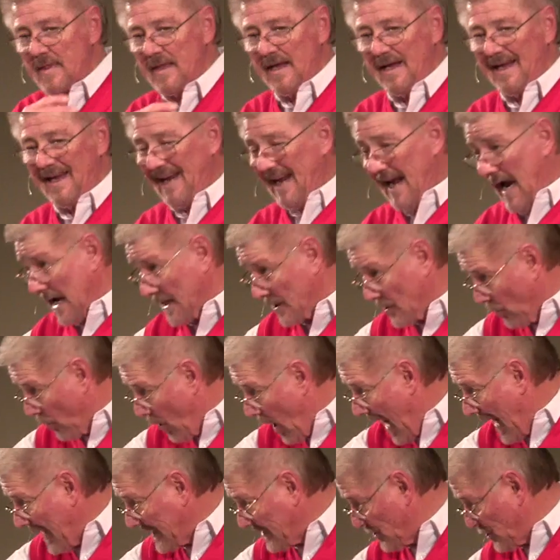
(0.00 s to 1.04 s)
He had to
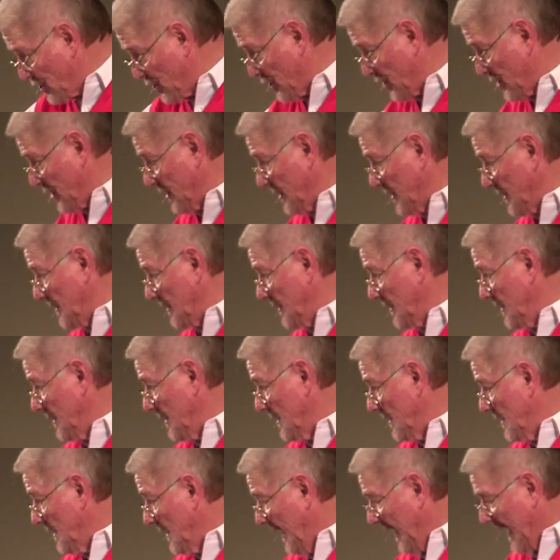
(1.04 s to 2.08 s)
watch.
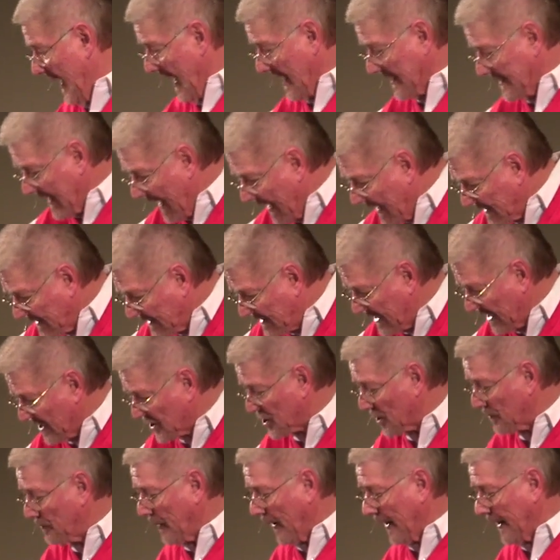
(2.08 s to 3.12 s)
He had to
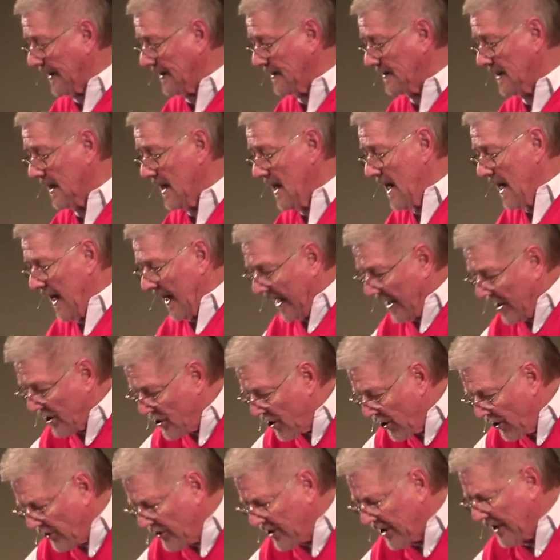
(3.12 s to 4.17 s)
anticipate. He
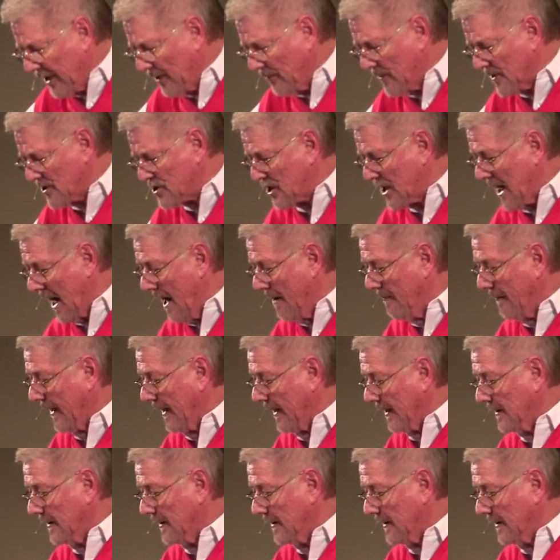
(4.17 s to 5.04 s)
knew that it was coming.